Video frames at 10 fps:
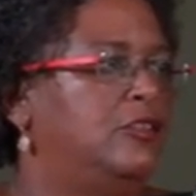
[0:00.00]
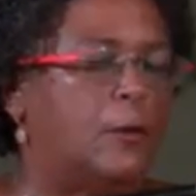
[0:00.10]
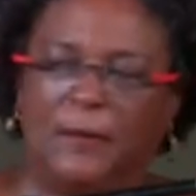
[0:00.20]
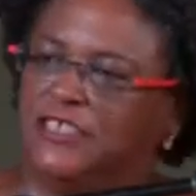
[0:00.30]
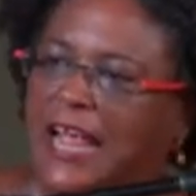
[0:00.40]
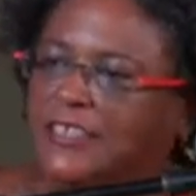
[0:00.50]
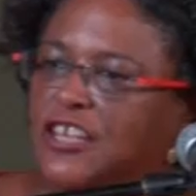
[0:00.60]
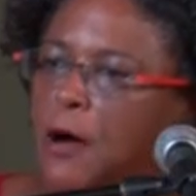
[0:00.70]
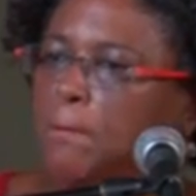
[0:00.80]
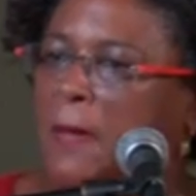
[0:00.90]
to protect
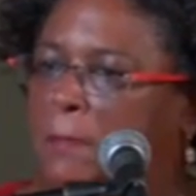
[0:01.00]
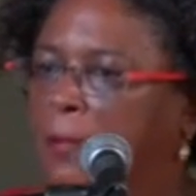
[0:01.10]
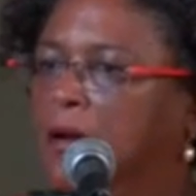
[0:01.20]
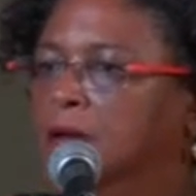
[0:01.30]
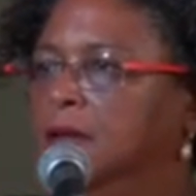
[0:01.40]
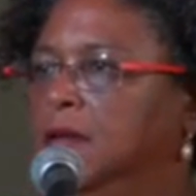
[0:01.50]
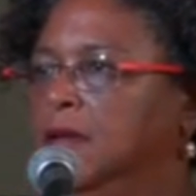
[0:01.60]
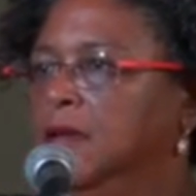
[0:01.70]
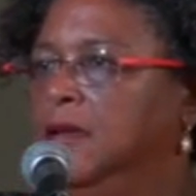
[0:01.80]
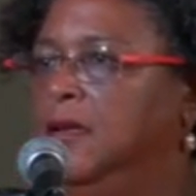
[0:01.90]
our people,
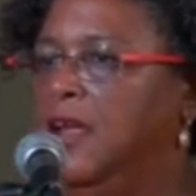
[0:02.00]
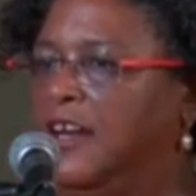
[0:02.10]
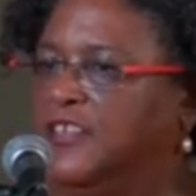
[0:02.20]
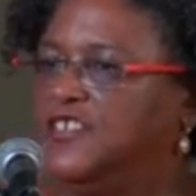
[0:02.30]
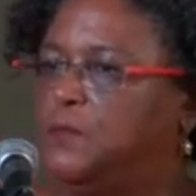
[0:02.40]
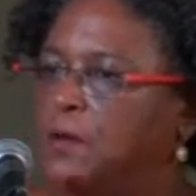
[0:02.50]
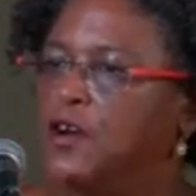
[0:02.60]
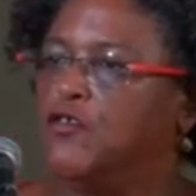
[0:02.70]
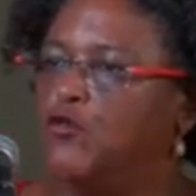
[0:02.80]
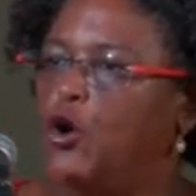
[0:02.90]
and to
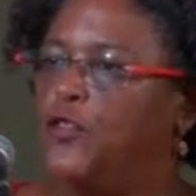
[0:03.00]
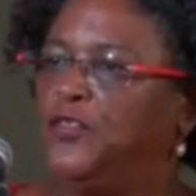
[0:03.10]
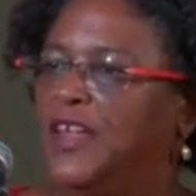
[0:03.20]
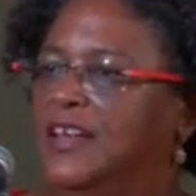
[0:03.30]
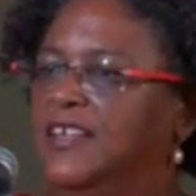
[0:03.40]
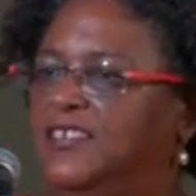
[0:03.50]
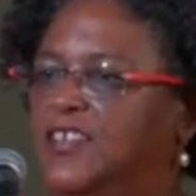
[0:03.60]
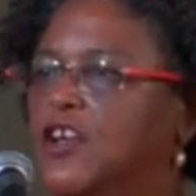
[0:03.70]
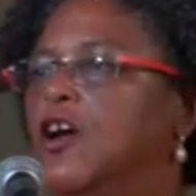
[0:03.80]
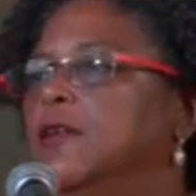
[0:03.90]
spur growth in this
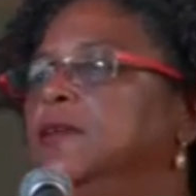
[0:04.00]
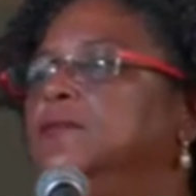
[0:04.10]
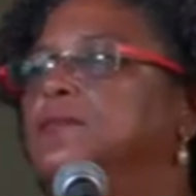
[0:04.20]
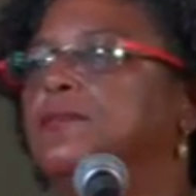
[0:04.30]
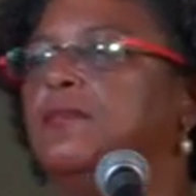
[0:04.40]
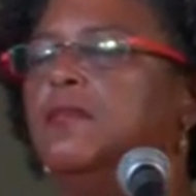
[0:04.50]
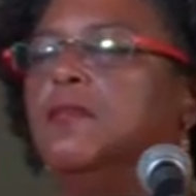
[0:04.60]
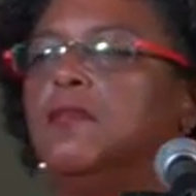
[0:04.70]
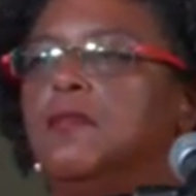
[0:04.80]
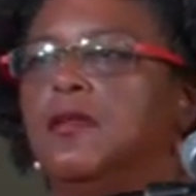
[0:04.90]
economy.
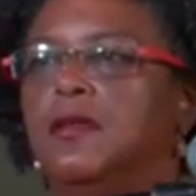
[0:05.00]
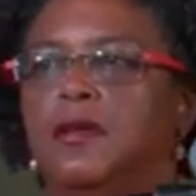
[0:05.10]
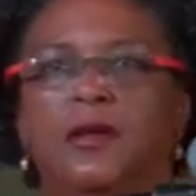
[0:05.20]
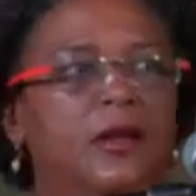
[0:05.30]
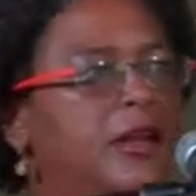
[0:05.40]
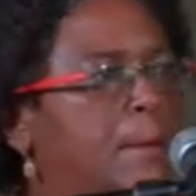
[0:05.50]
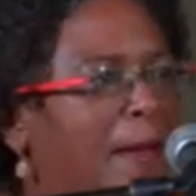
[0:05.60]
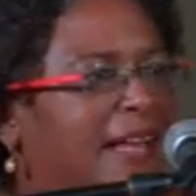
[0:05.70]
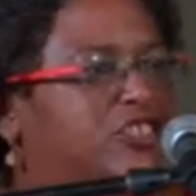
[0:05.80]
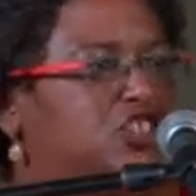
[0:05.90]
The
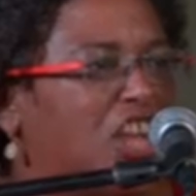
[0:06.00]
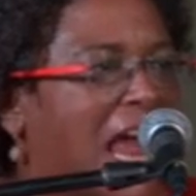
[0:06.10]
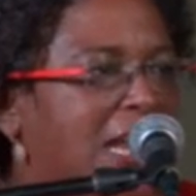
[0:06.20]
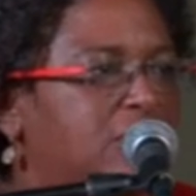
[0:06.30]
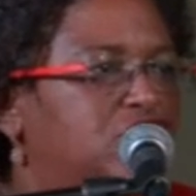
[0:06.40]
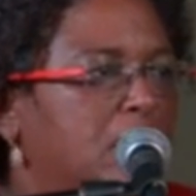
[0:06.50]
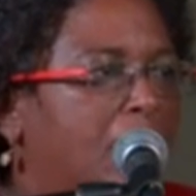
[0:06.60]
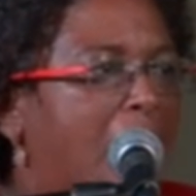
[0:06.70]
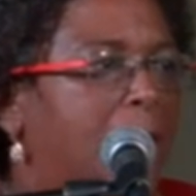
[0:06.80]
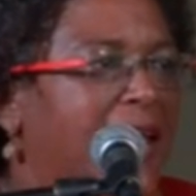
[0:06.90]
biggest challenge to
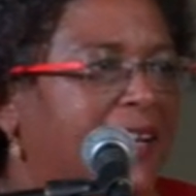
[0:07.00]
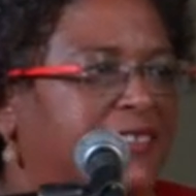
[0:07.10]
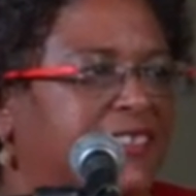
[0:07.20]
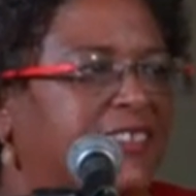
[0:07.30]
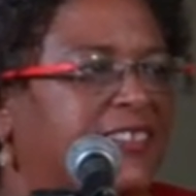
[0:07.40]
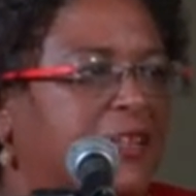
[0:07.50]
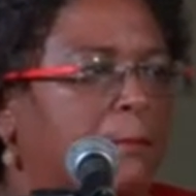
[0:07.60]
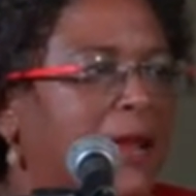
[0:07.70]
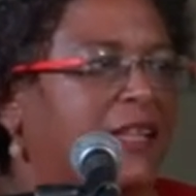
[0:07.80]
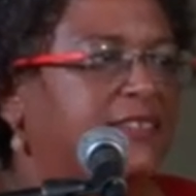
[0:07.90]
Barbados'
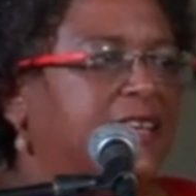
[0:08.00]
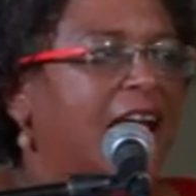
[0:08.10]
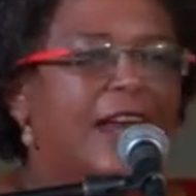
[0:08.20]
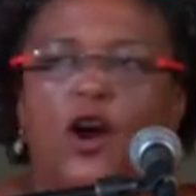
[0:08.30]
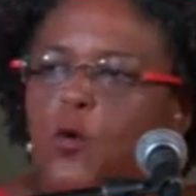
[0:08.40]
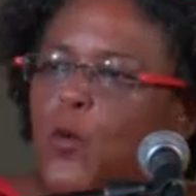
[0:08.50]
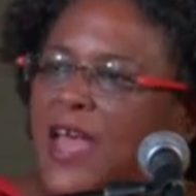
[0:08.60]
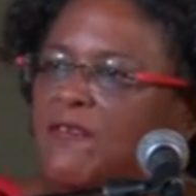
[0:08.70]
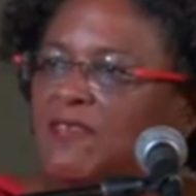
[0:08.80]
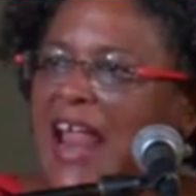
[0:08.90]
stability and our way
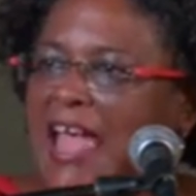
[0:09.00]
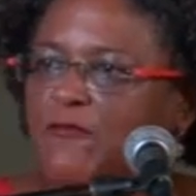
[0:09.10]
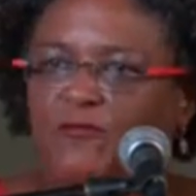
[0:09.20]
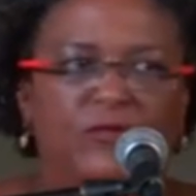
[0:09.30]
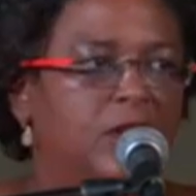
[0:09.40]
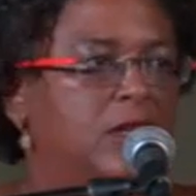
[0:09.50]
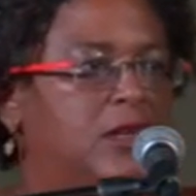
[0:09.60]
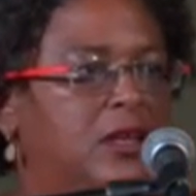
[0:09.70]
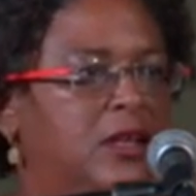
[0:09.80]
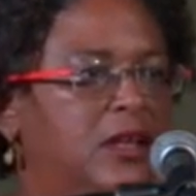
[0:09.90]
of life
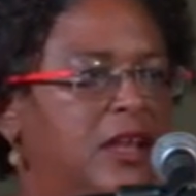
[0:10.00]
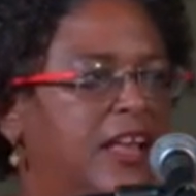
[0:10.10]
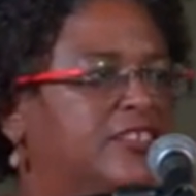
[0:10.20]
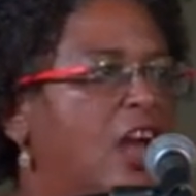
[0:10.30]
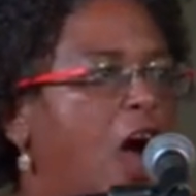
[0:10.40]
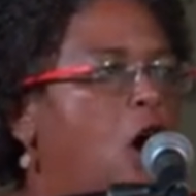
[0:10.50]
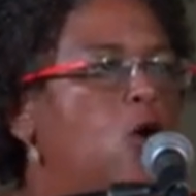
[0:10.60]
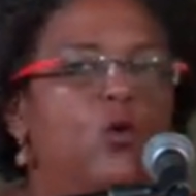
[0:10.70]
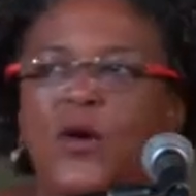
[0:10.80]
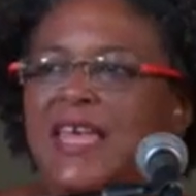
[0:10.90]
is how
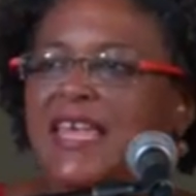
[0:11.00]
we